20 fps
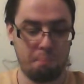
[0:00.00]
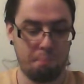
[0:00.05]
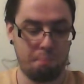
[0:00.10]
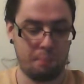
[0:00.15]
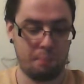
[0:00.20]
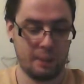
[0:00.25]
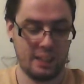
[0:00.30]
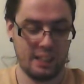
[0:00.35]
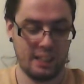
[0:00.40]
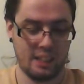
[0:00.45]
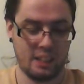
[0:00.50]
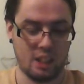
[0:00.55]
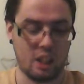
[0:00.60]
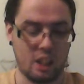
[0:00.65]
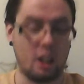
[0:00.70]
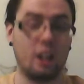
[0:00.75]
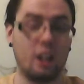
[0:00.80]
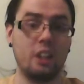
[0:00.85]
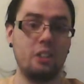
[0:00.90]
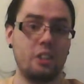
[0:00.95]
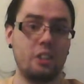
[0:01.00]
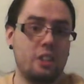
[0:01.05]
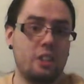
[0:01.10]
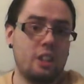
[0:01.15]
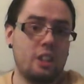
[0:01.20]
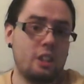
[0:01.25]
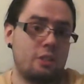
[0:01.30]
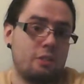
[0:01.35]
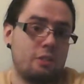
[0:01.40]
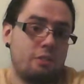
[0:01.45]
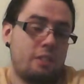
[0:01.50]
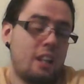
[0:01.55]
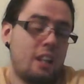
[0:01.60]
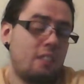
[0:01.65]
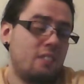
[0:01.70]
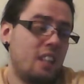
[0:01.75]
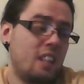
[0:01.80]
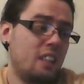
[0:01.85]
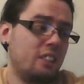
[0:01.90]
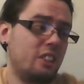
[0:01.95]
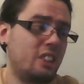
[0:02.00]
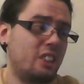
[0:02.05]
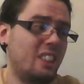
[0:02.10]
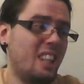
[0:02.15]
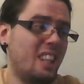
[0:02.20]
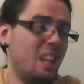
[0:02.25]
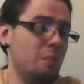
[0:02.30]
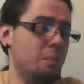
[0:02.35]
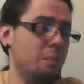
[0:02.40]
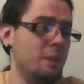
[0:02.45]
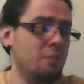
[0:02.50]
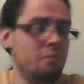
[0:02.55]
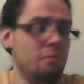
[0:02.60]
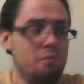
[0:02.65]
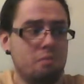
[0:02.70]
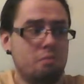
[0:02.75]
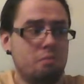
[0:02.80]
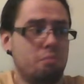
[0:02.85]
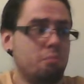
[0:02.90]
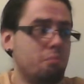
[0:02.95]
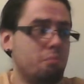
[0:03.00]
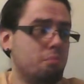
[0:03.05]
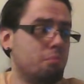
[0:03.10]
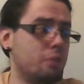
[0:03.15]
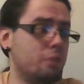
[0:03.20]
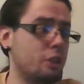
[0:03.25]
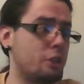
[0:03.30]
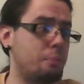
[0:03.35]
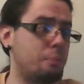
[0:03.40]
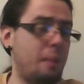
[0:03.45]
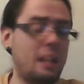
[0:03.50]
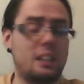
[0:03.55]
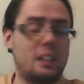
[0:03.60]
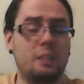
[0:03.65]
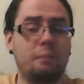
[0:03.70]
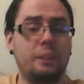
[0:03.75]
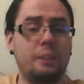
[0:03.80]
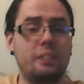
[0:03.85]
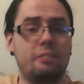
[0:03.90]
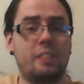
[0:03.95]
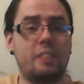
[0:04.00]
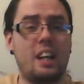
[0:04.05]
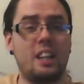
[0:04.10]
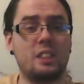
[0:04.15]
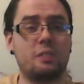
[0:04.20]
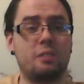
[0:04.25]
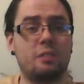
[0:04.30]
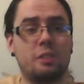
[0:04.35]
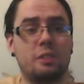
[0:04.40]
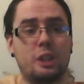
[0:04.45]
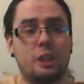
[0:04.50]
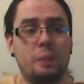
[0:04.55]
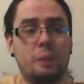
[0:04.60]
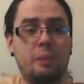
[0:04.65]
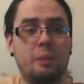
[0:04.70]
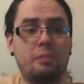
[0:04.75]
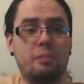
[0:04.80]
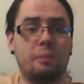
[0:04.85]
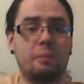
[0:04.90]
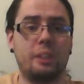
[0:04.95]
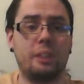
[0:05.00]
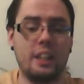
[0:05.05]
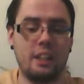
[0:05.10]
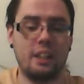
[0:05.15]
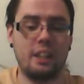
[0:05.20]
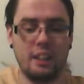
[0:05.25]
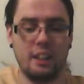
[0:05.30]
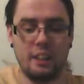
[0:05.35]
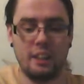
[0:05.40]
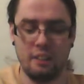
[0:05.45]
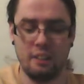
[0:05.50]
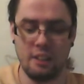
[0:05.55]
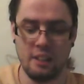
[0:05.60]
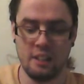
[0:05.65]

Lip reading: But yeah, 100 darts for $5 came in respectively fast for shipping from China land.